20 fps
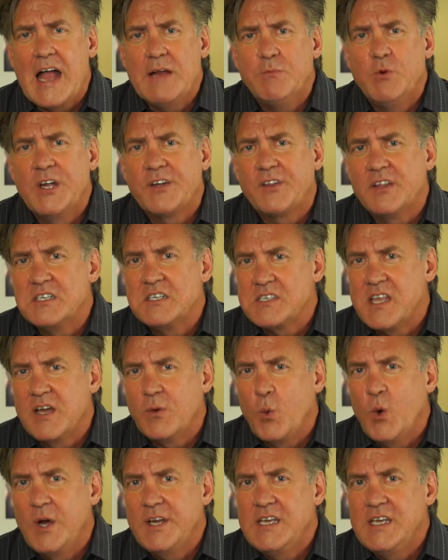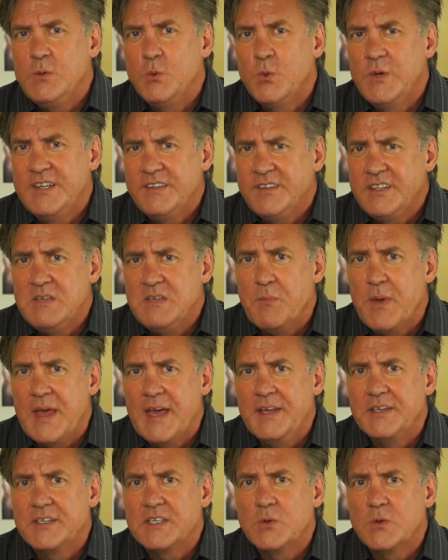I realized that what he really
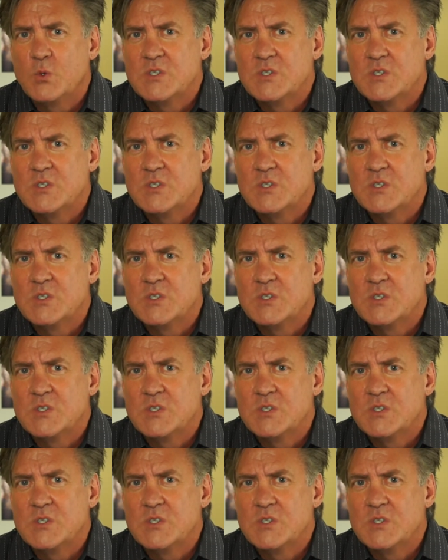meant